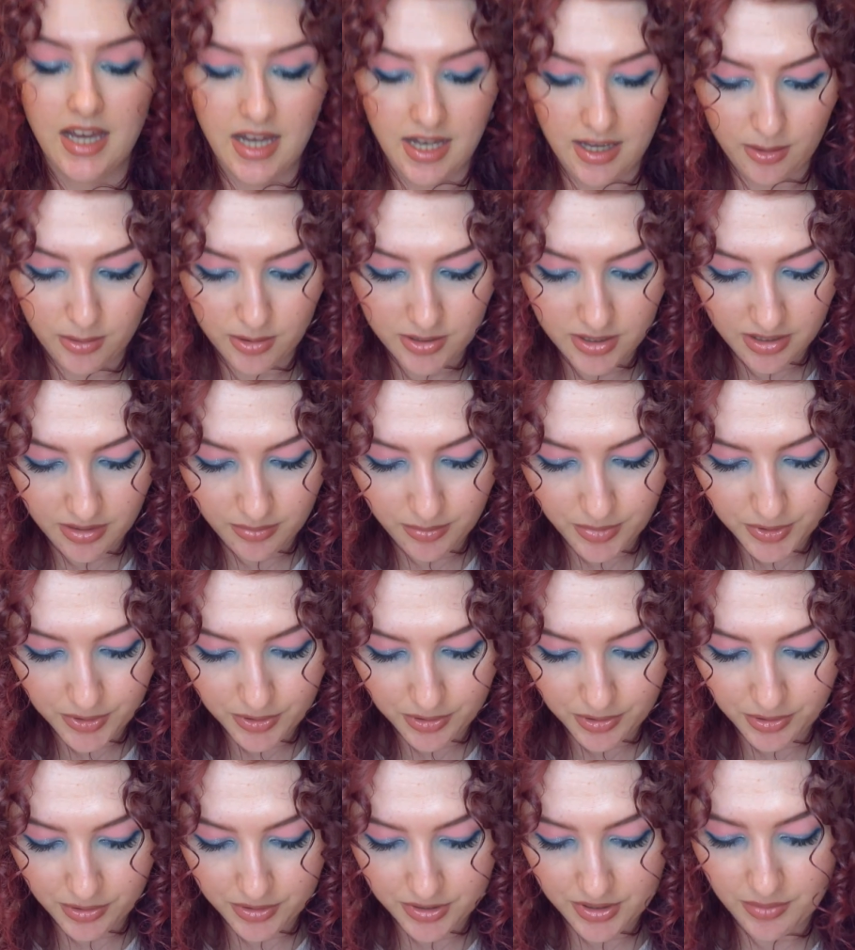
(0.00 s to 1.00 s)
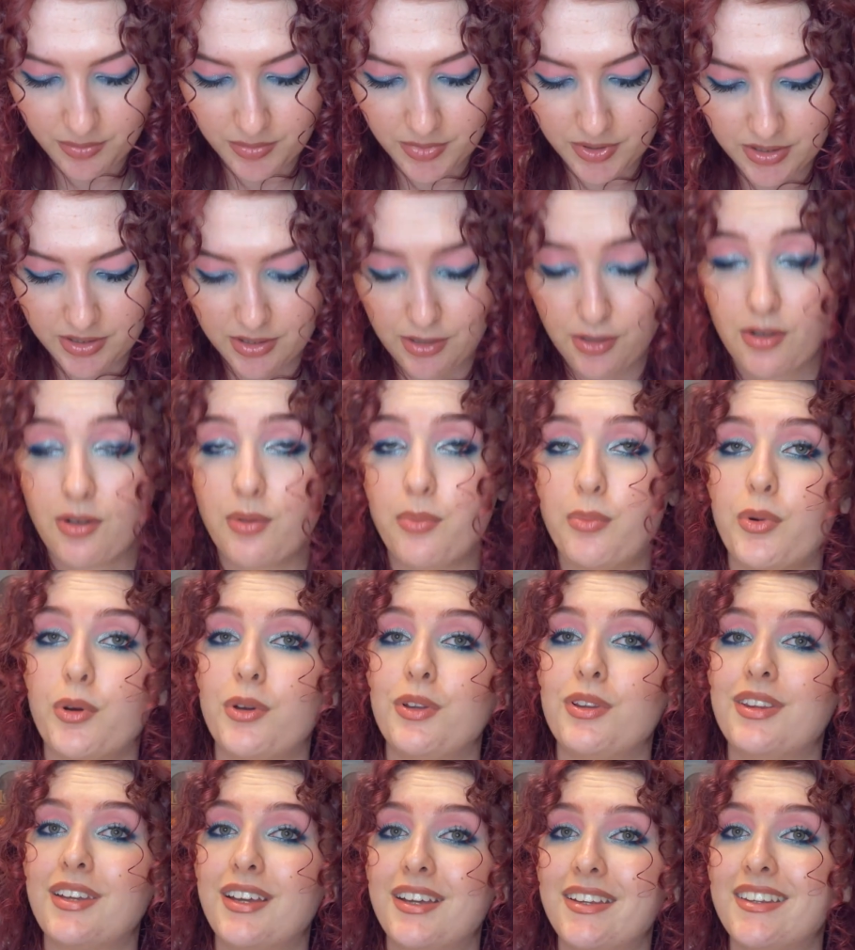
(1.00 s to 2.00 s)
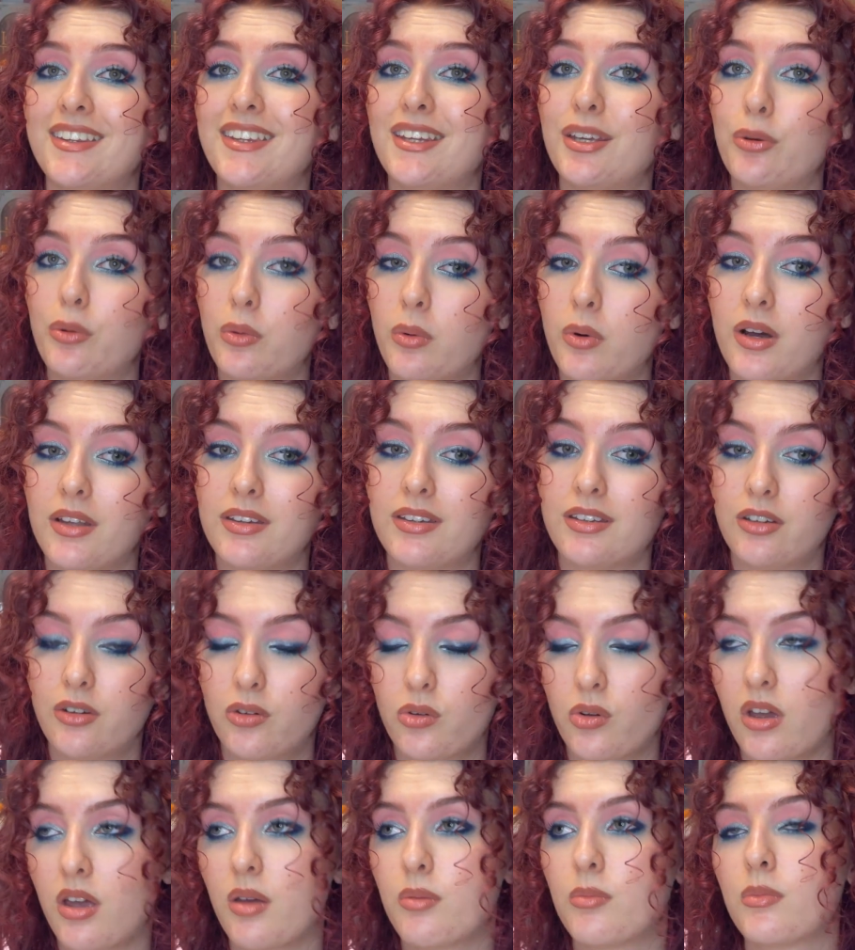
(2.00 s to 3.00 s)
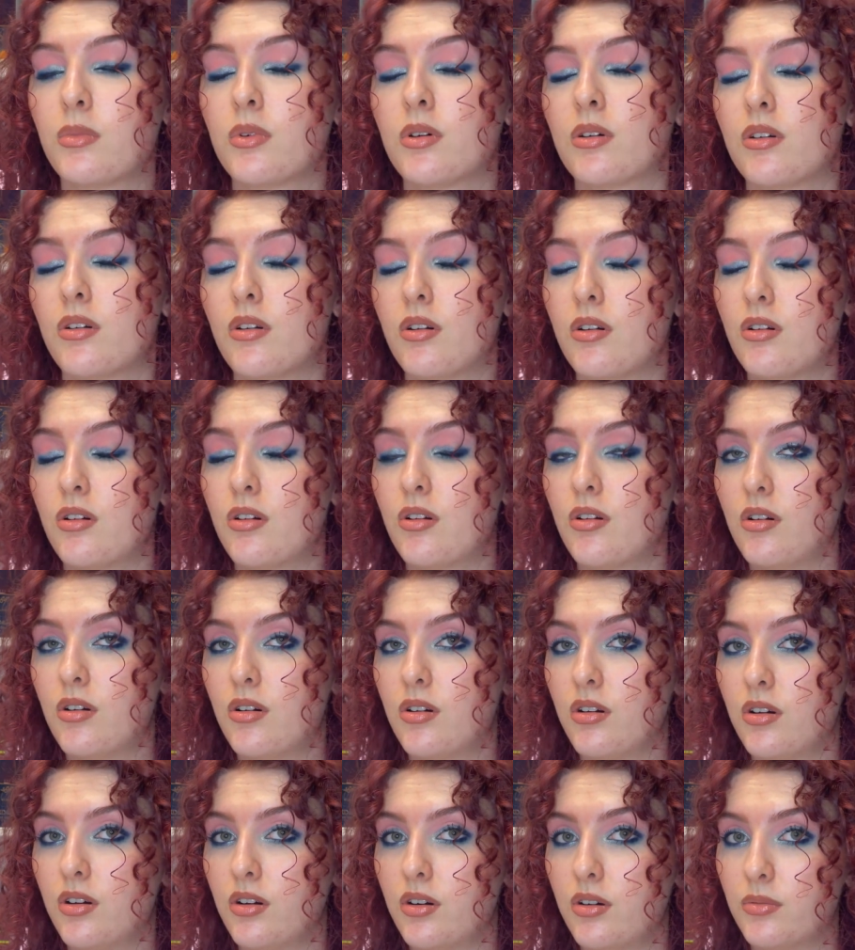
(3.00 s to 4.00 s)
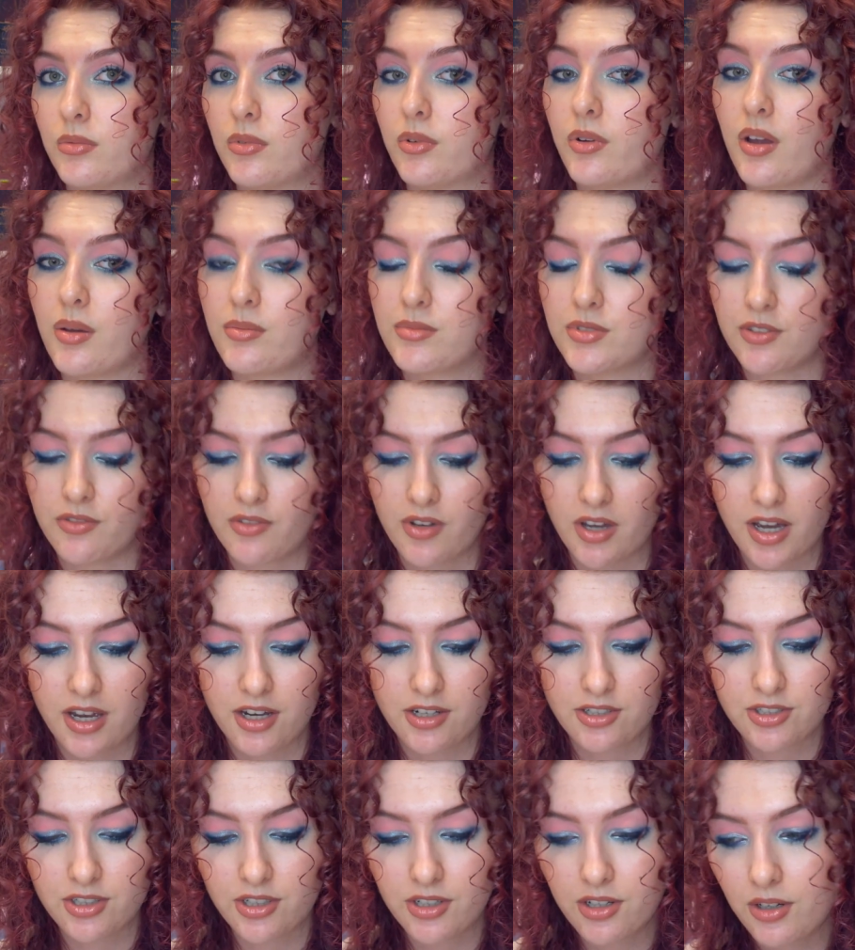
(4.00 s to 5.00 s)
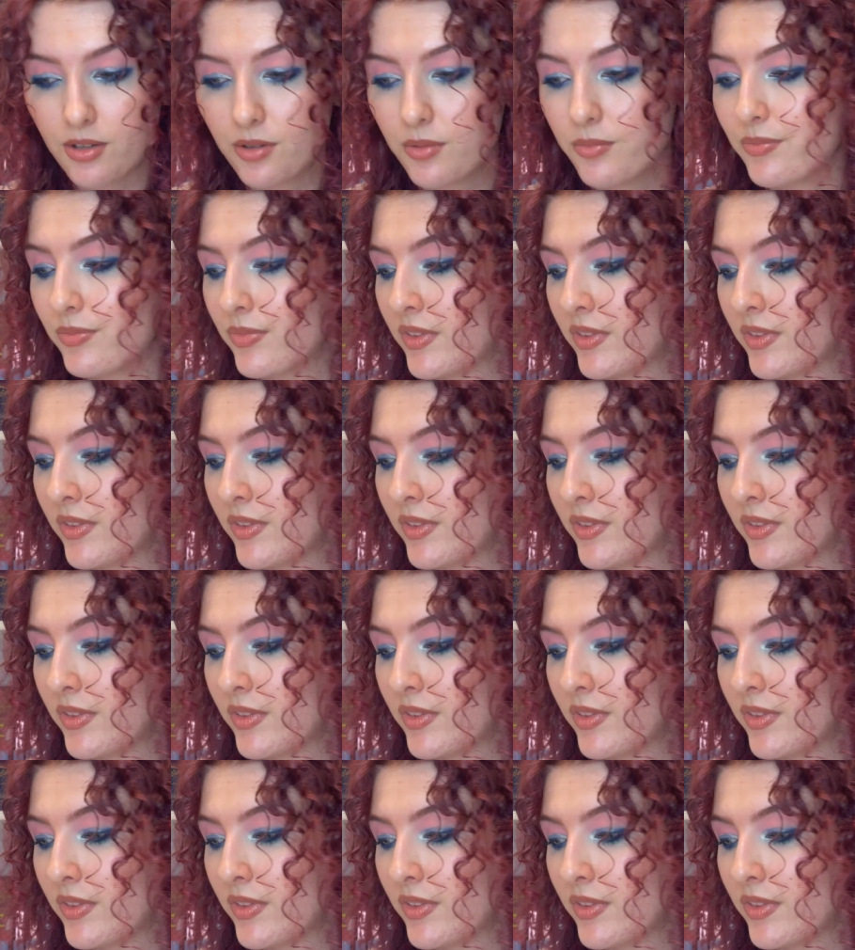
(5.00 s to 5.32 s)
I was able to use up 0.91 grams of eyeshadow,